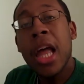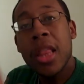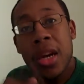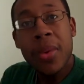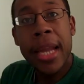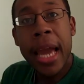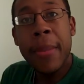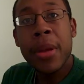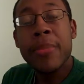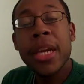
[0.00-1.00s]
Look what
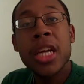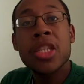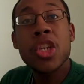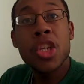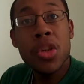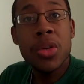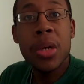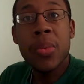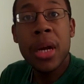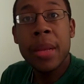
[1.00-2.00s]
happened because you
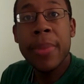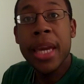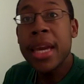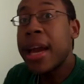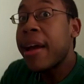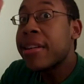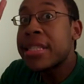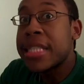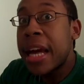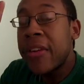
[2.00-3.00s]
didn't want to be
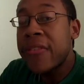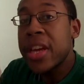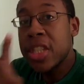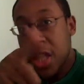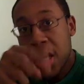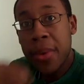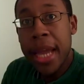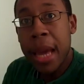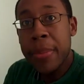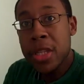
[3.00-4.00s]
selfish. Look what
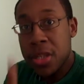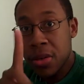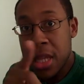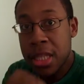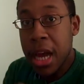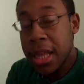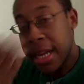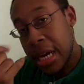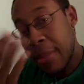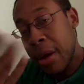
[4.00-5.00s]
happened to you this
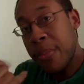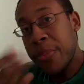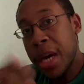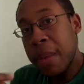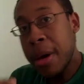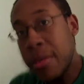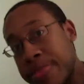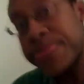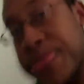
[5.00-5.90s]
holiday. Come on. Come on.